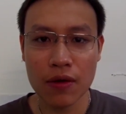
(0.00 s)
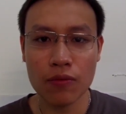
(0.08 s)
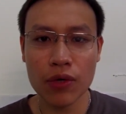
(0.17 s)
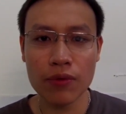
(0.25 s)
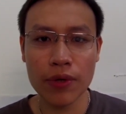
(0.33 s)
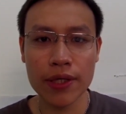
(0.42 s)

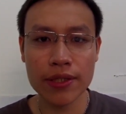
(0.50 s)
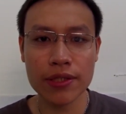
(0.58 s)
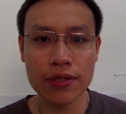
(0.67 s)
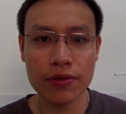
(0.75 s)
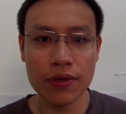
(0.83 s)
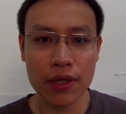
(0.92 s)
we went
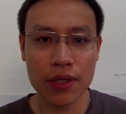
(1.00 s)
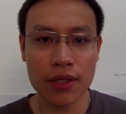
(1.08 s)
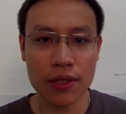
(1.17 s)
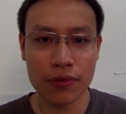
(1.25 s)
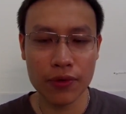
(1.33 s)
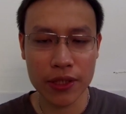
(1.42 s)
to
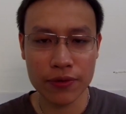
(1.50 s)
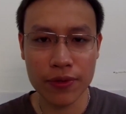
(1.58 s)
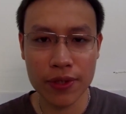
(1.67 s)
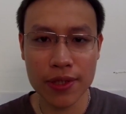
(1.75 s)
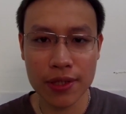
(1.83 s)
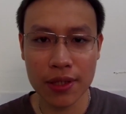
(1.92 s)
a
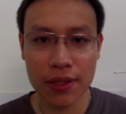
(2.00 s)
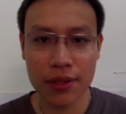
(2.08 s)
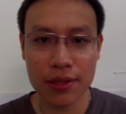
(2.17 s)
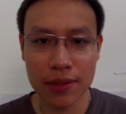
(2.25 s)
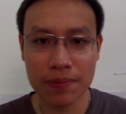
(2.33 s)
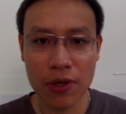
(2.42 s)
restaurant
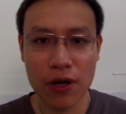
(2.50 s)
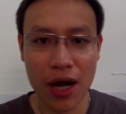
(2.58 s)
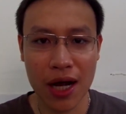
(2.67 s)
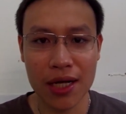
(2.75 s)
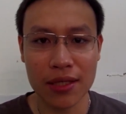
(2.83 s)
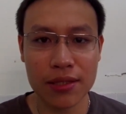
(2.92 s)
on a
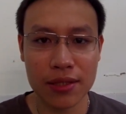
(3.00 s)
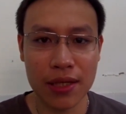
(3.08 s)
small island